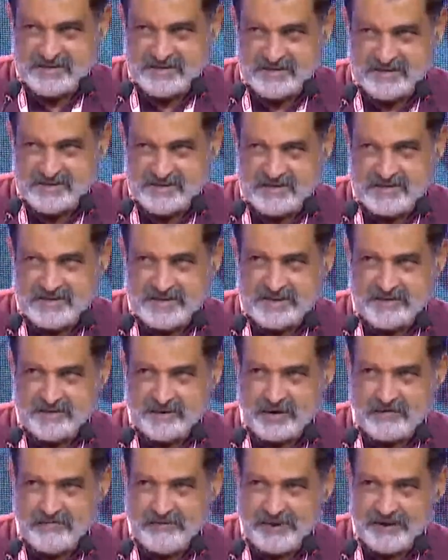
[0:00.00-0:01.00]
and like
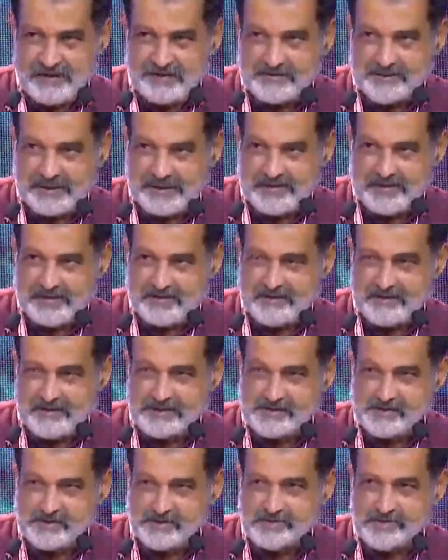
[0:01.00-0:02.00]
Rockefeller said, even the
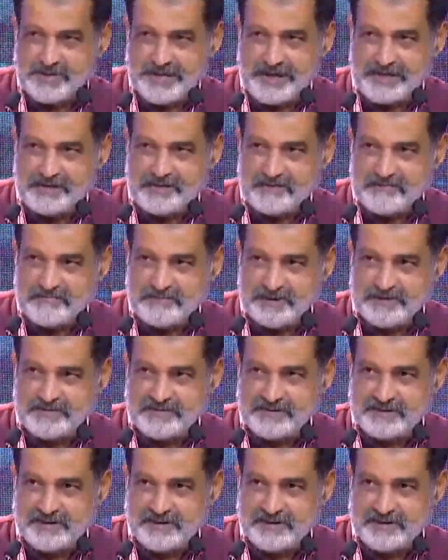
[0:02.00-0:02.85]
shoe shine person